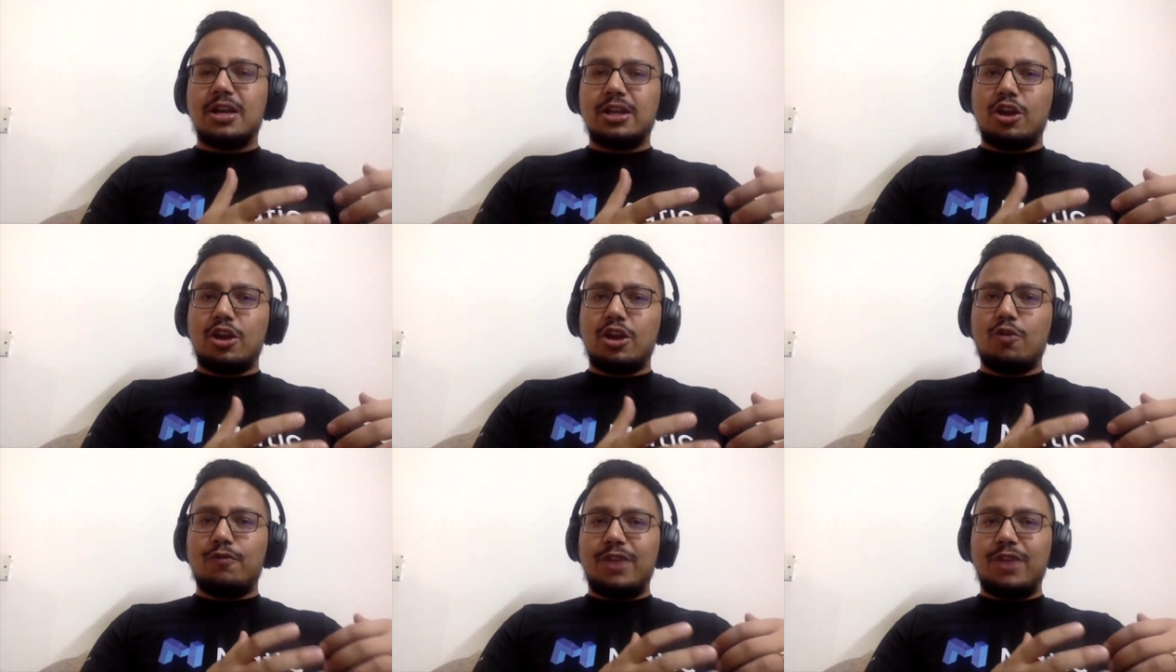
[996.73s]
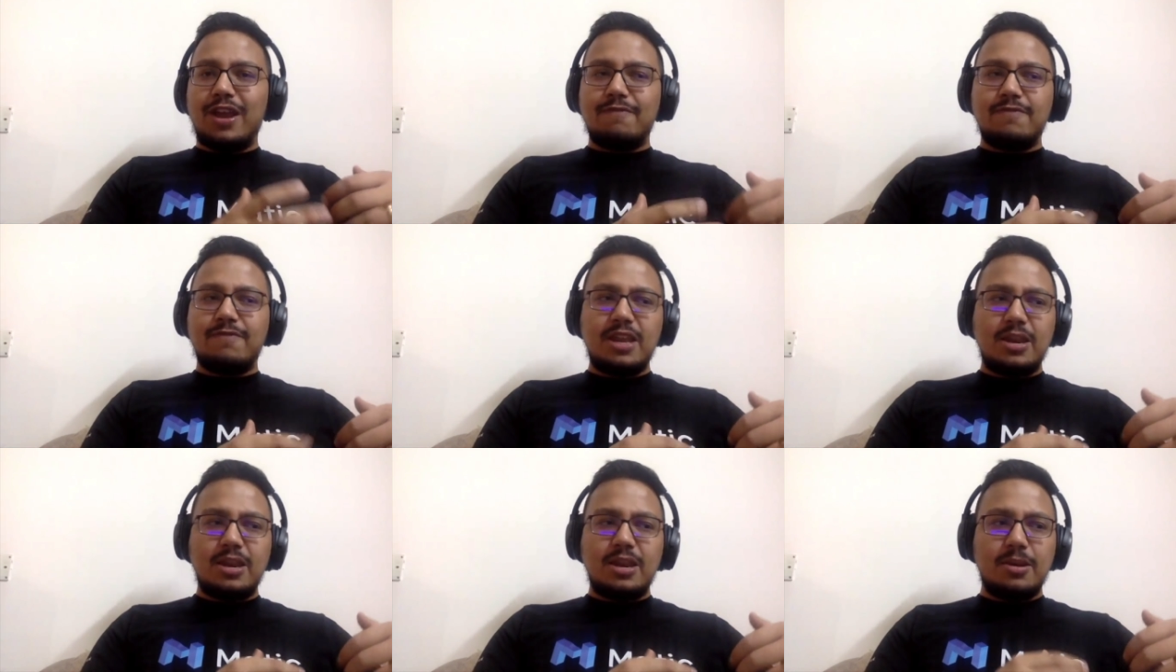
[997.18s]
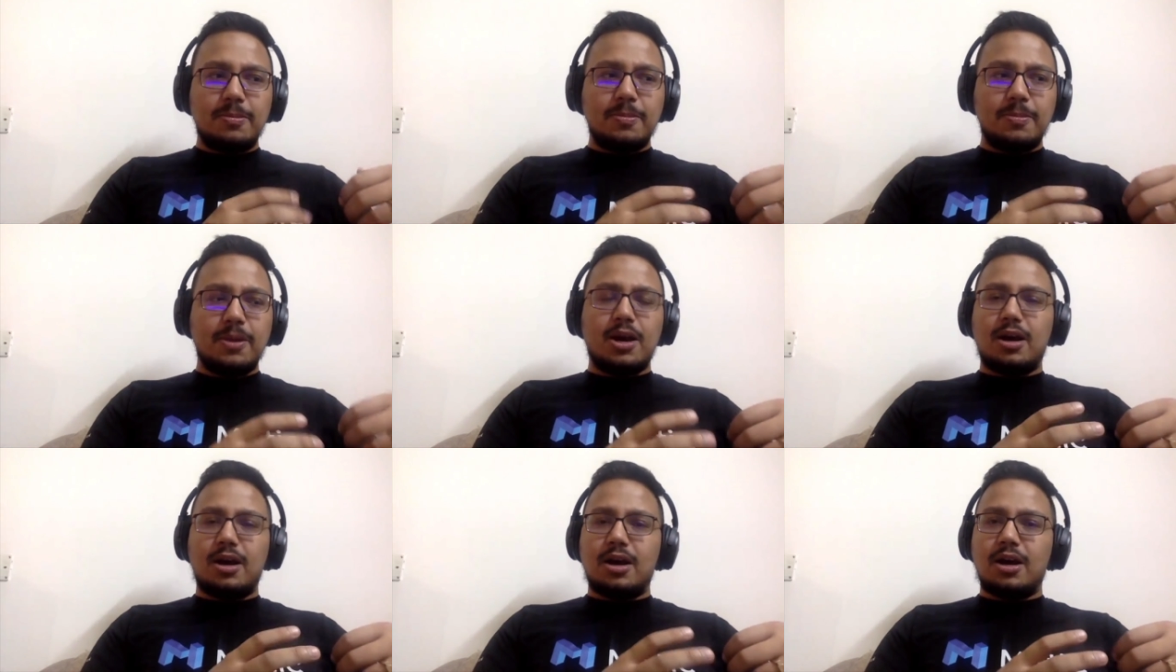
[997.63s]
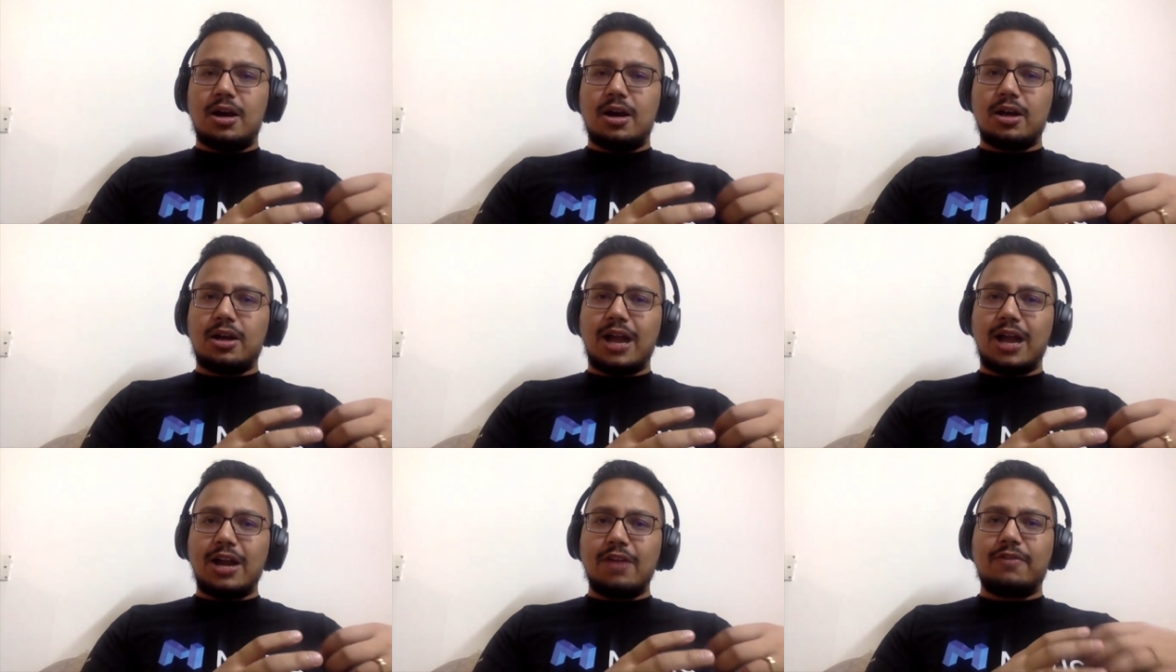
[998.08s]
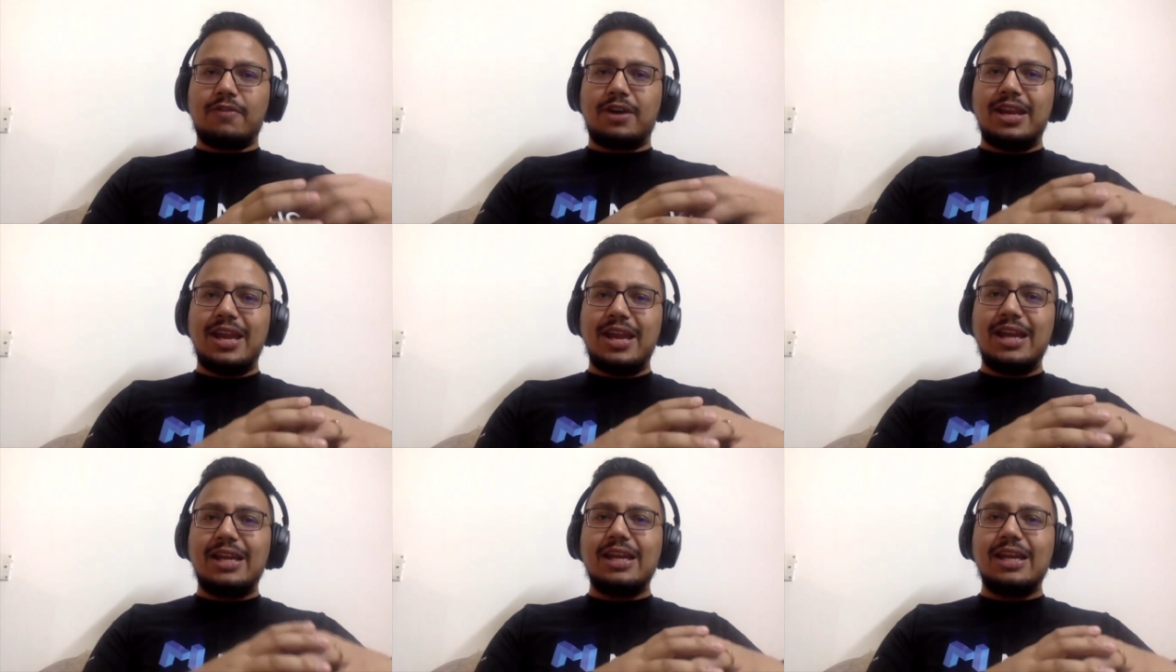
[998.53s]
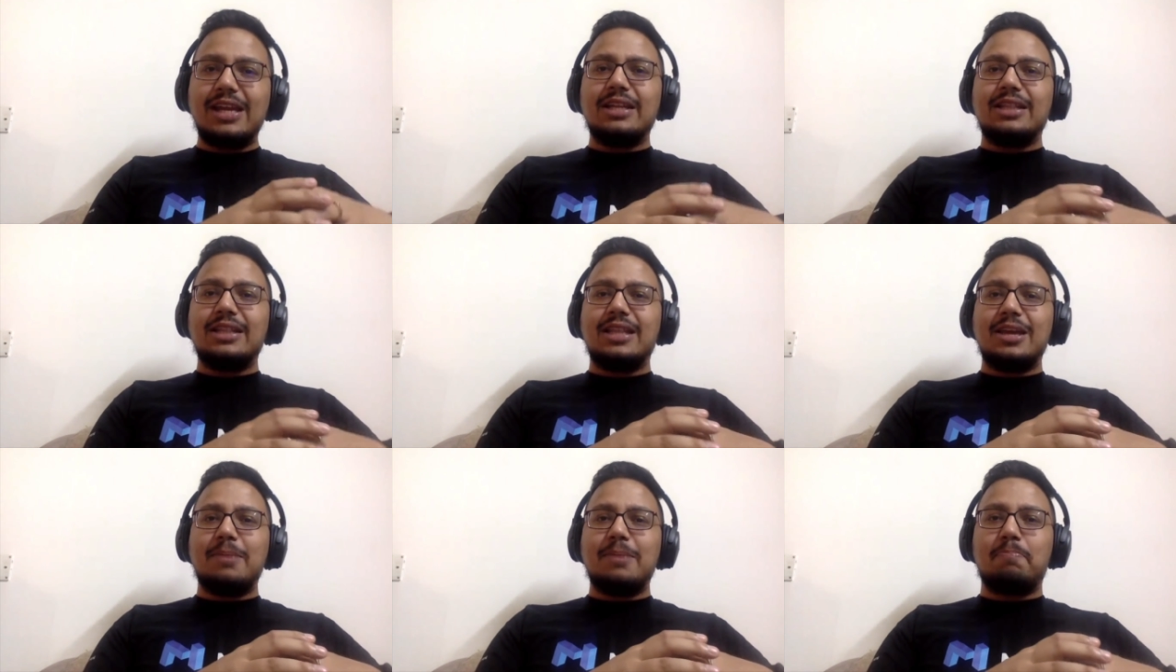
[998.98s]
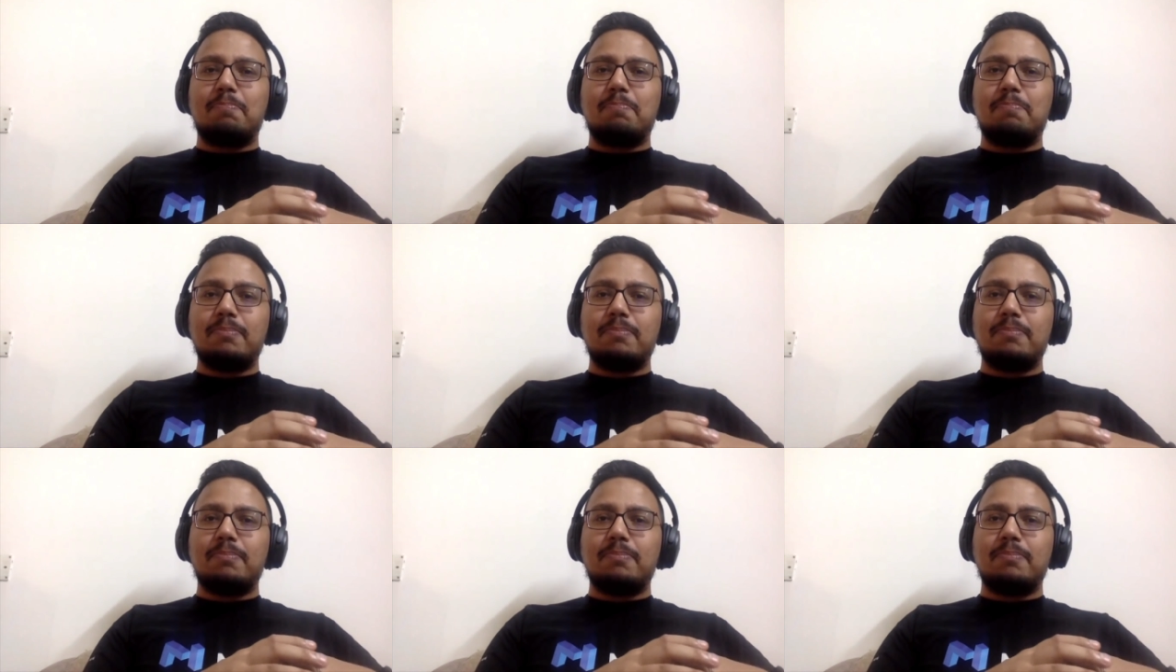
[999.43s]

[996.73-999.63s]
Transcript: you know, we have been uh, kind of creating the